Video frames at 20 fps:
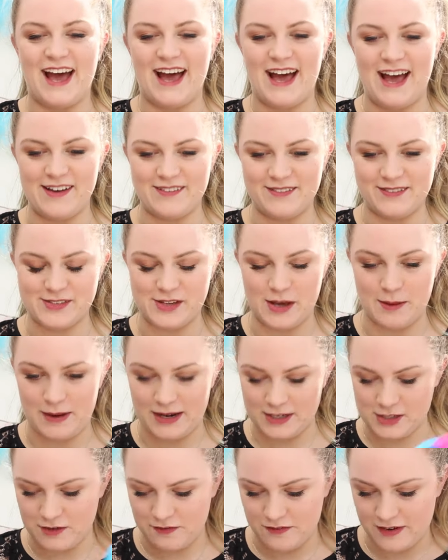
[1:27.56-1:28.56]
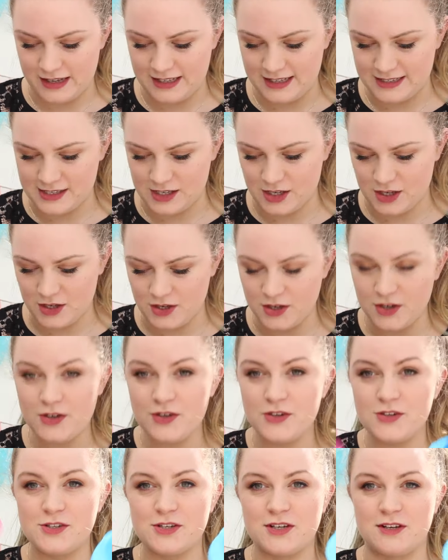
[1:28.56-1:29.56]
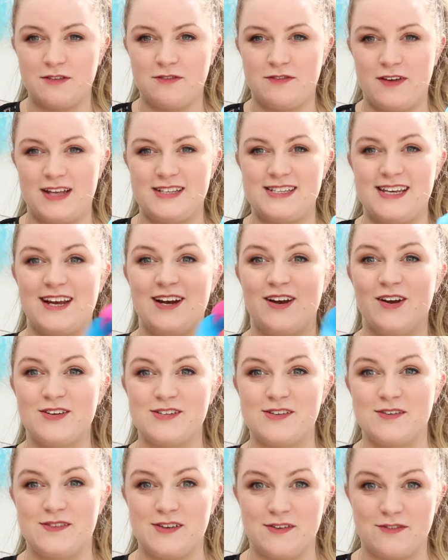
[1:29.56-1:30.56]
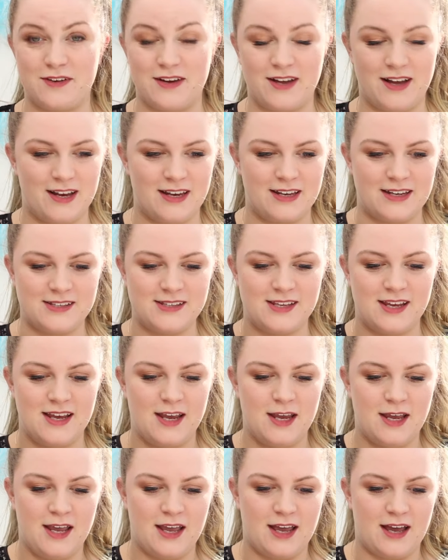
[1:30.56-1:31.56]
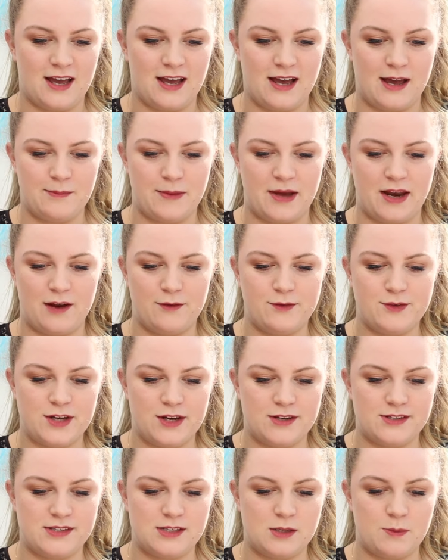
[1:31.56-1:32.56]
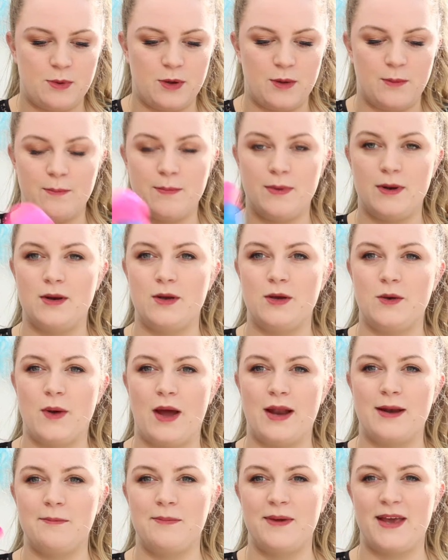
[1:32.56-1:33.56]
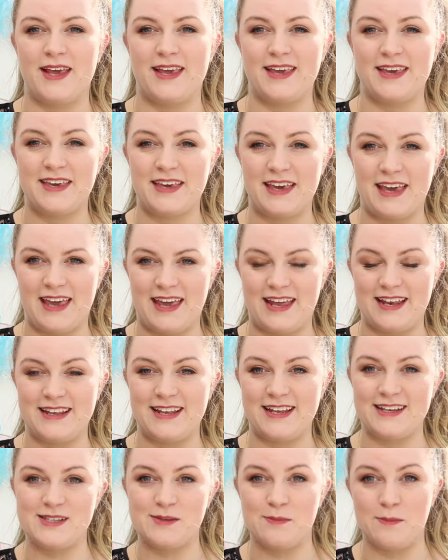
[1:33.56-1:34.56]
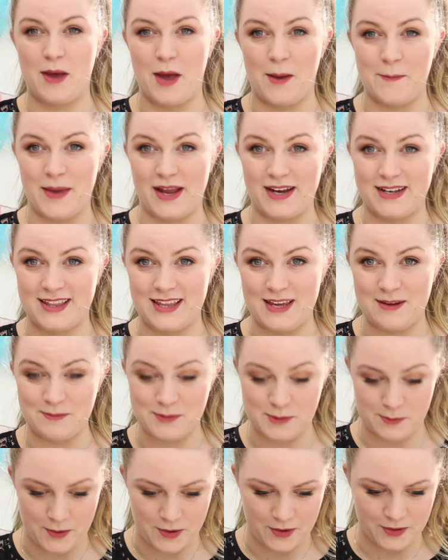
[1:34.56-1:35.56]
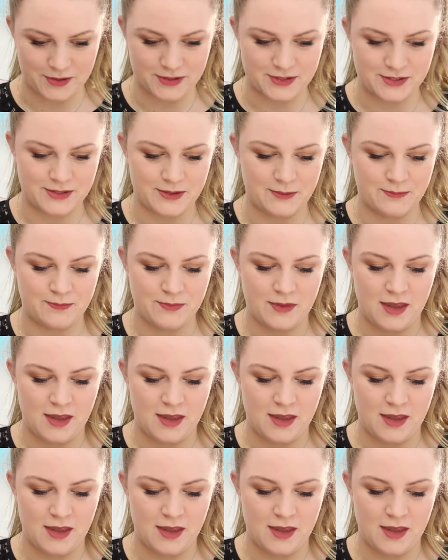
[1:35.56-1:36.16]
Um, so I managed to find this huge confetti in lots of different colours um, and I've chosen to put blue and pink in this mermaid themed box.